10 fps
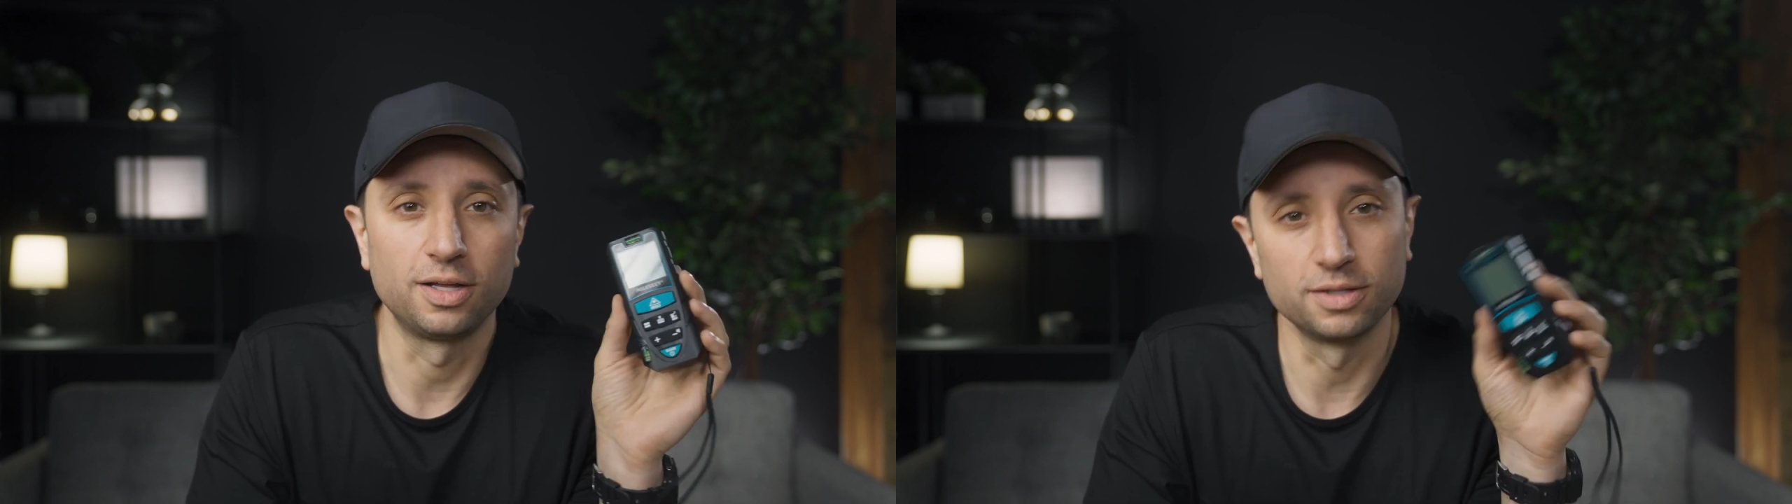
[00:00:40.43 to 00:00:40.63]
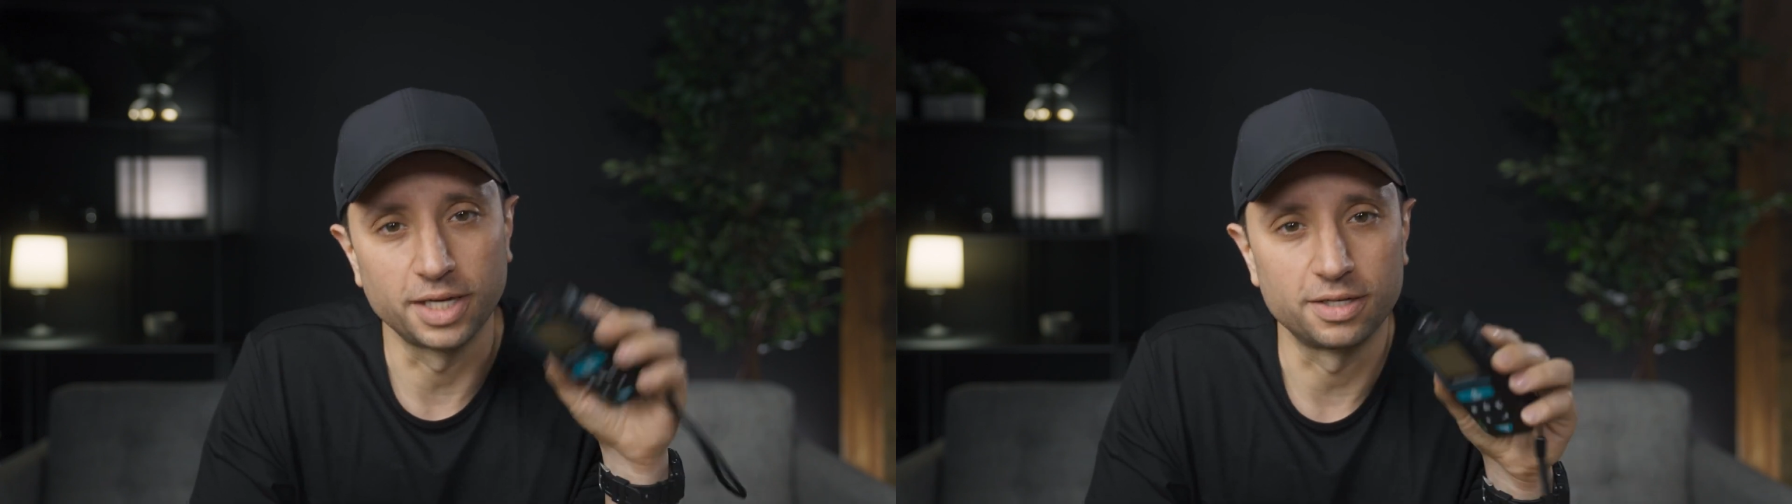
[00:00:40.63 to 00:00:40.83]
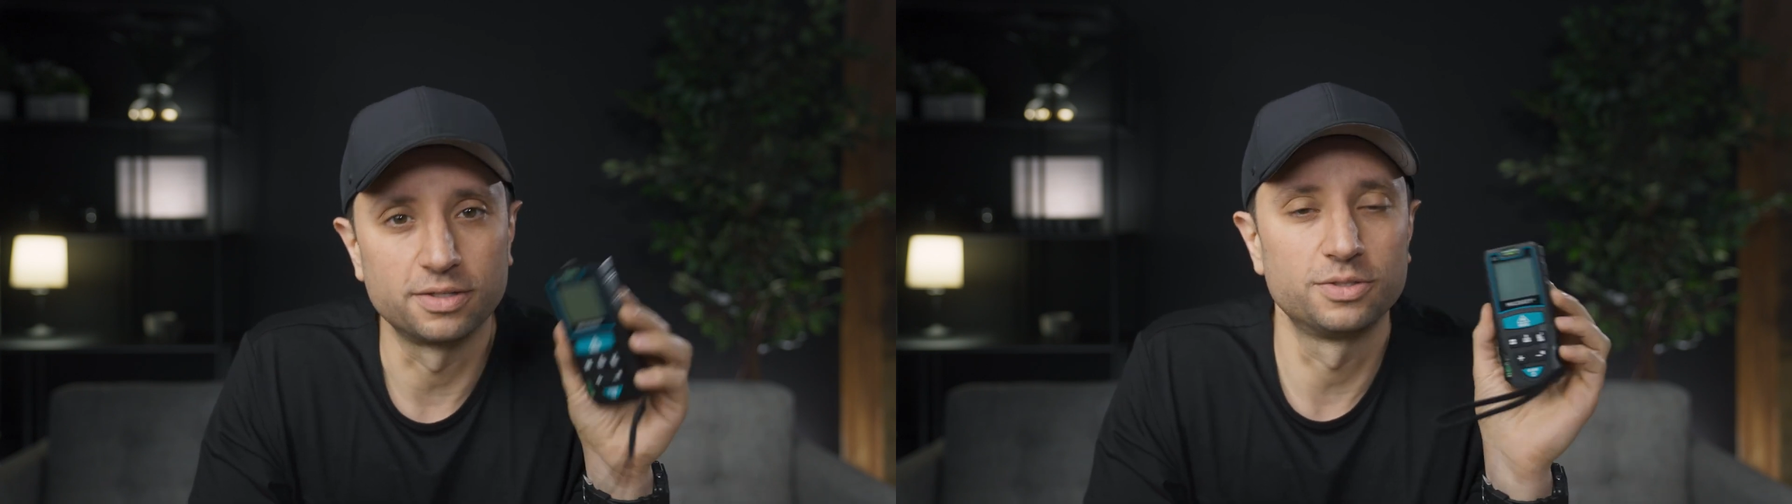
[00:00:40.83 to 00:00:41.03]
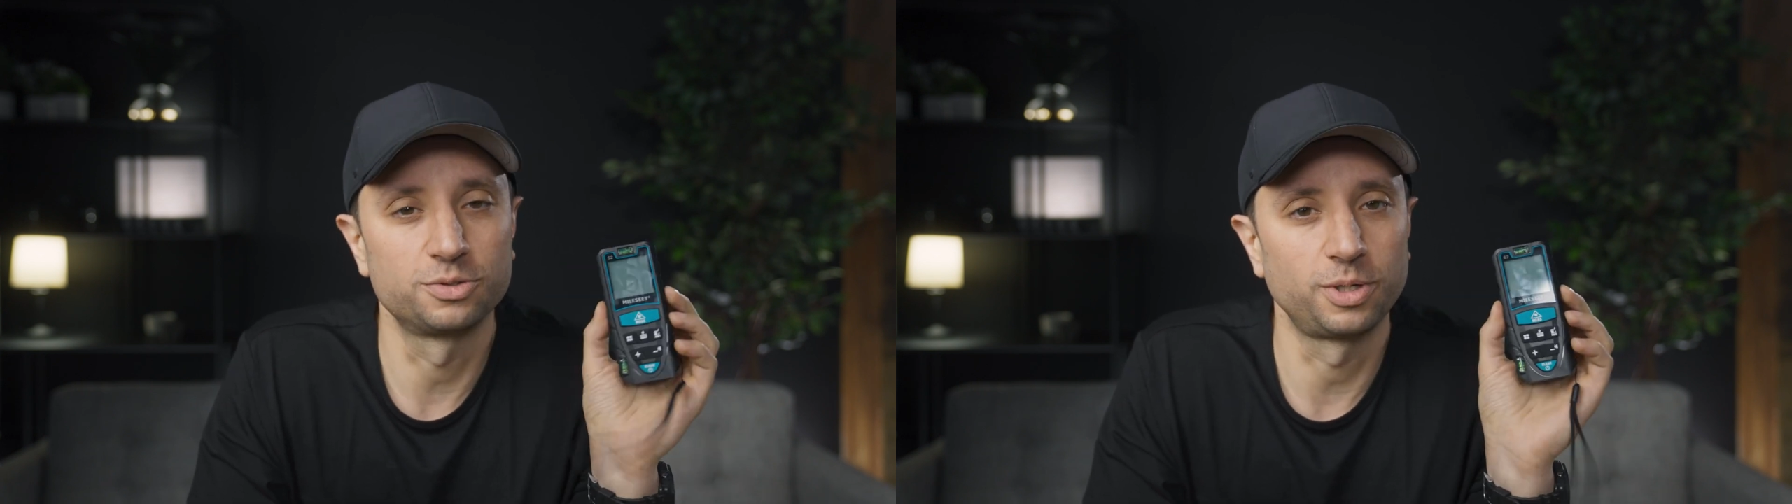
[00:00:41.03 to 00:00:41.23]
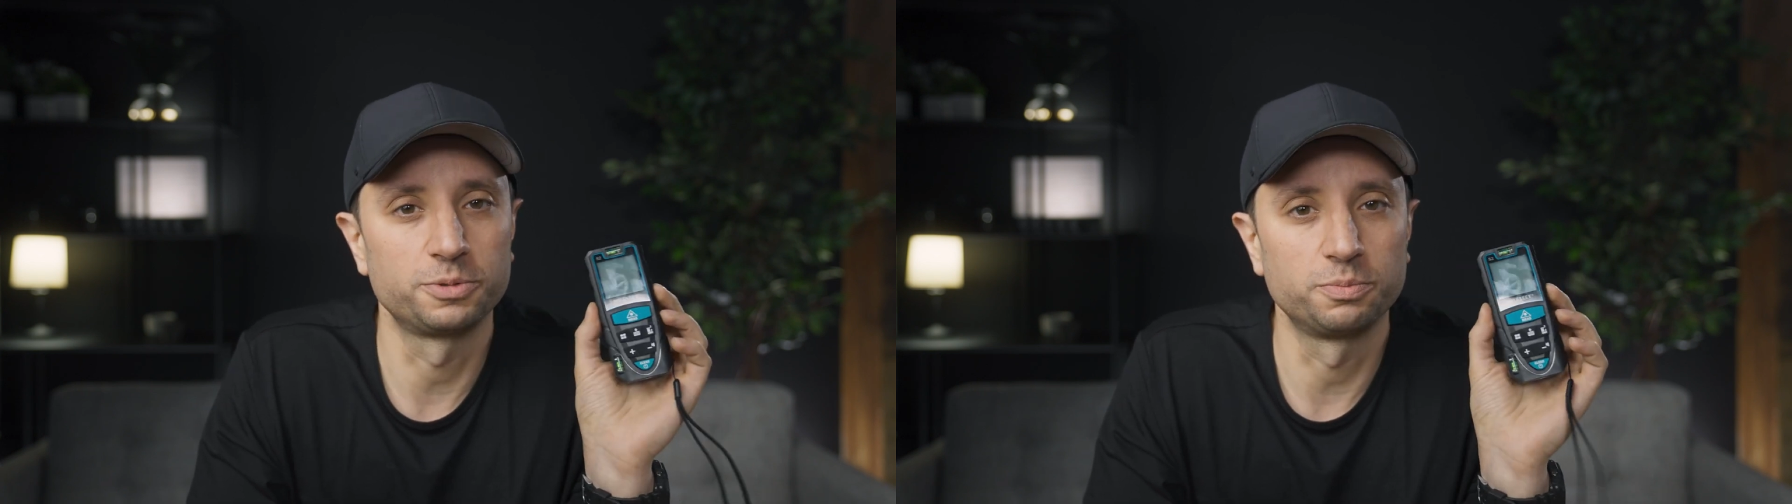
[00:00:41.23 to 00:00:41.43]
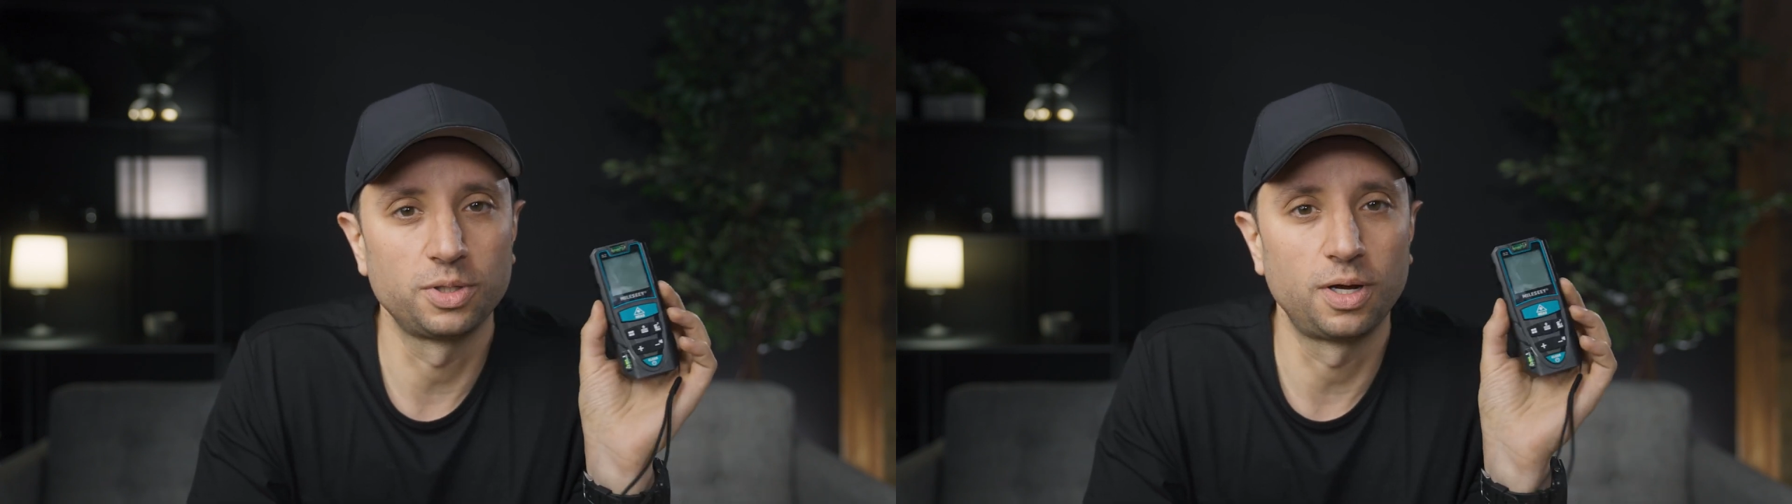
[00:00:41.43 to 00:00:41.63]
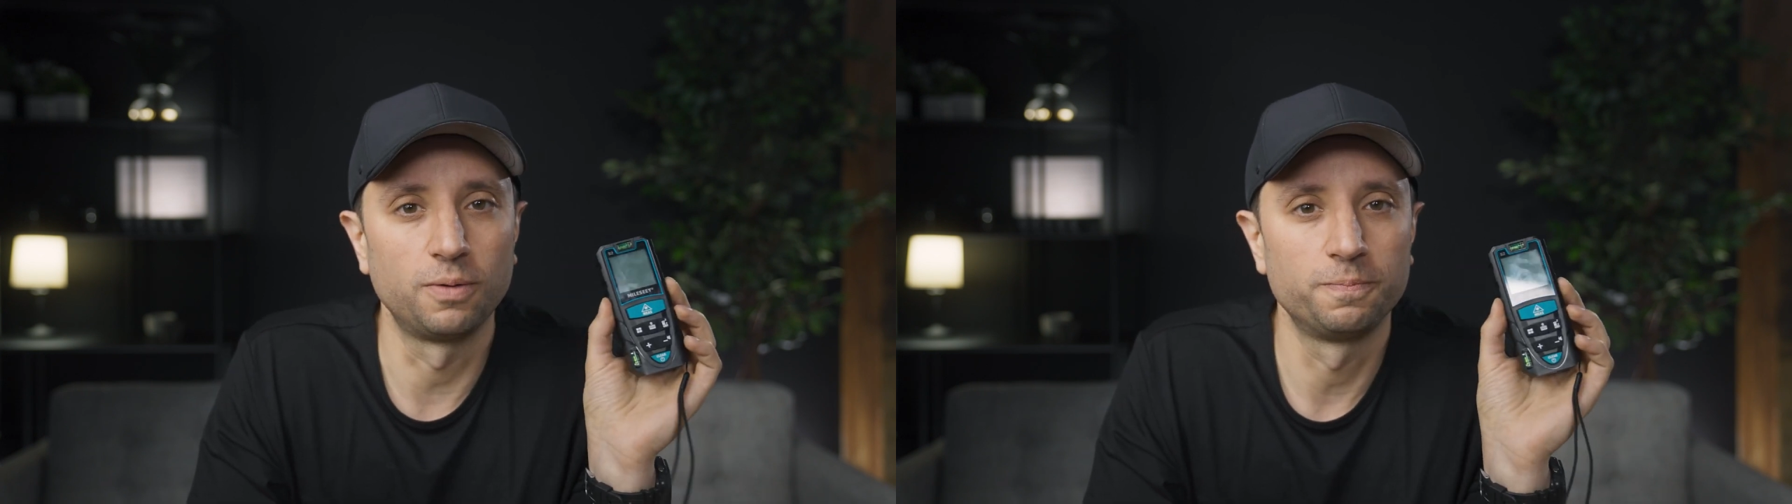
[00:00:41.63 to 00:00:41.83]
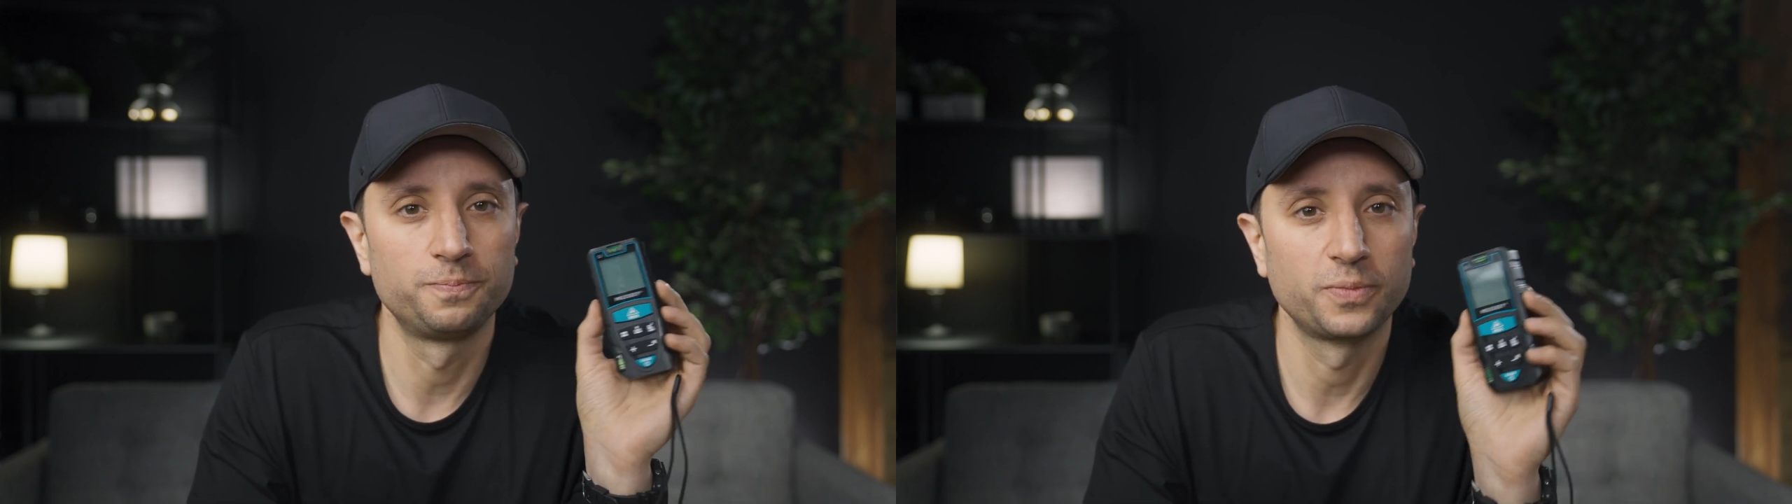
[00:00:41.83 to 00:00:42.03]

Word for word: I'll link it in the description below.